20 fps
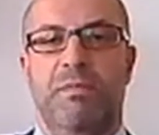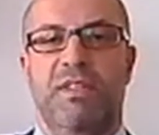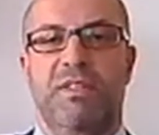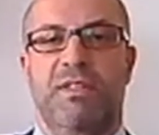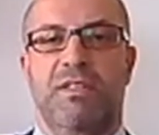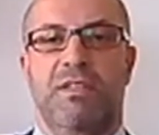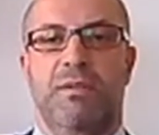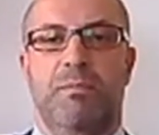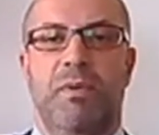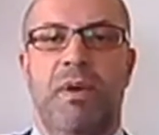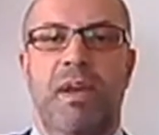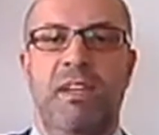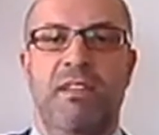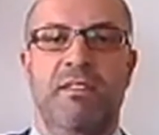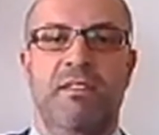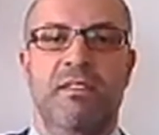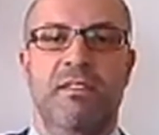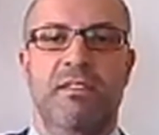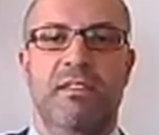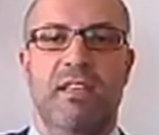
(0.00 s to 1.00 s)
business
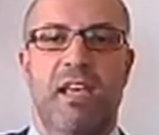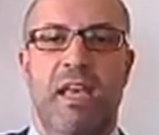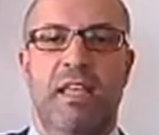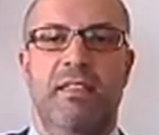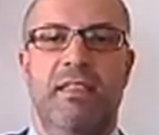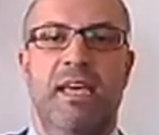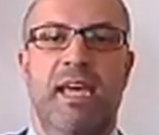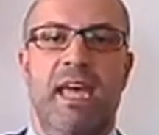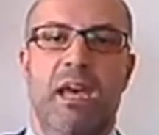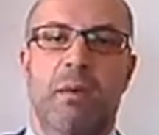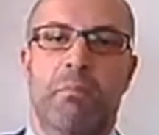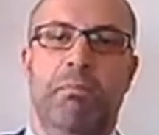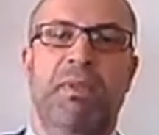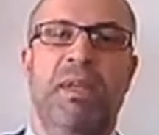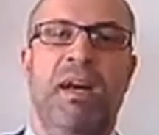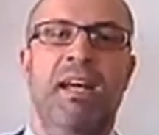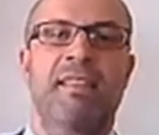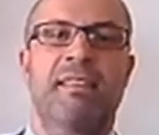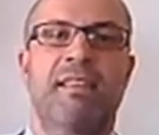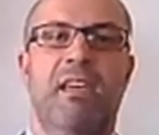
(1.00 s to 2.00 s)
practices and they
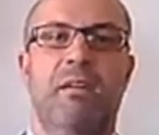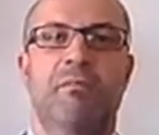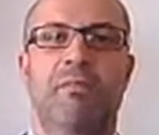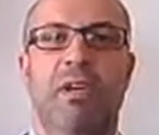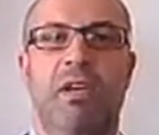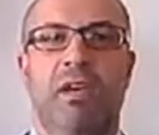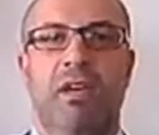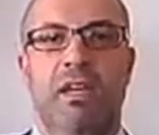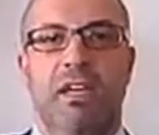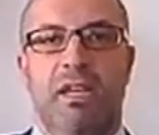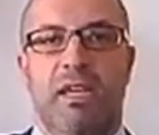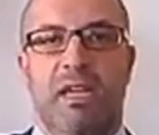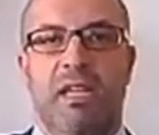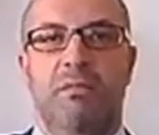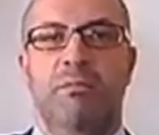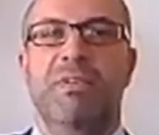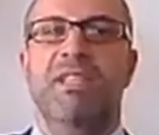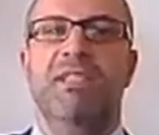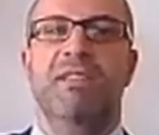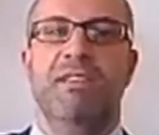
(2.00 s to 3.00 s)
apply them
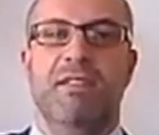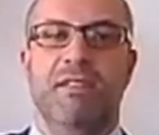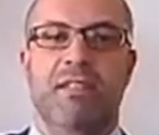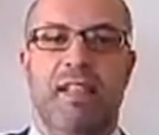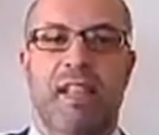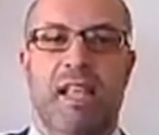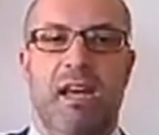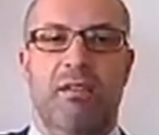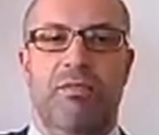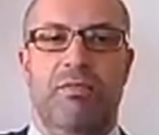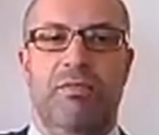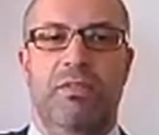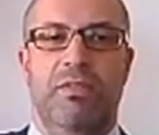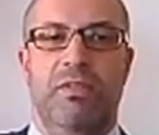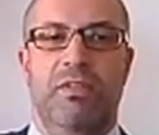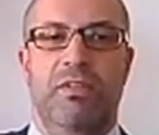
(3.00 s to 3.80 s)
in business life.